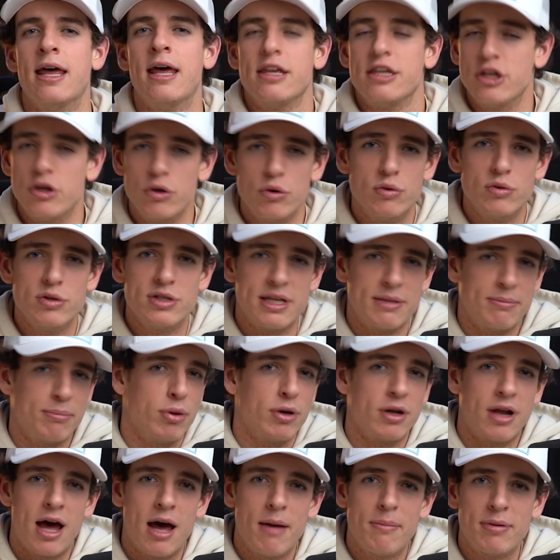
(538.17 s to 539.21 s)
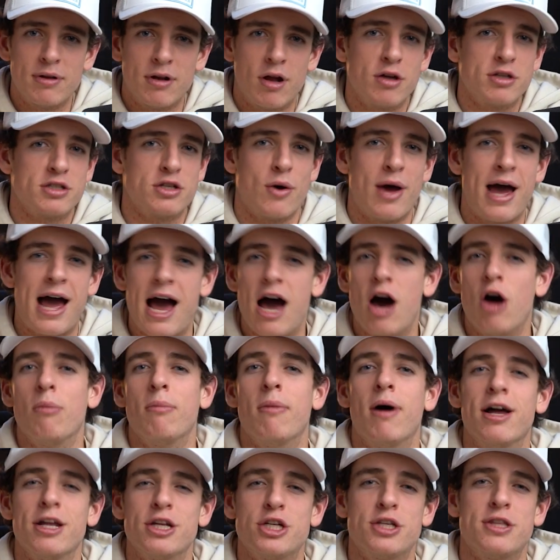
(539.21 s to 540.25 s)
use and put up, and also how
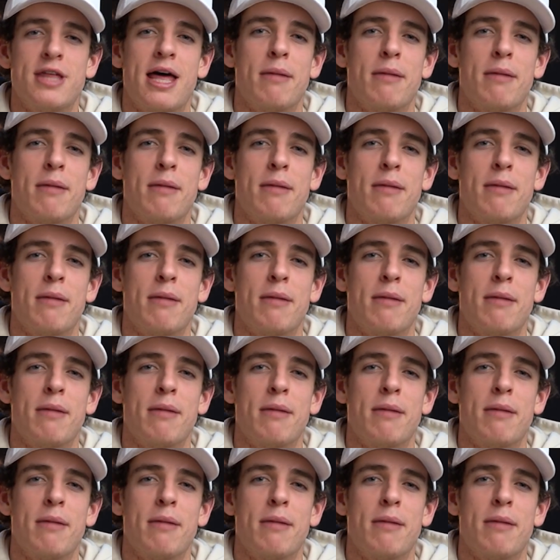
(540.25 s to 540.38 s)
much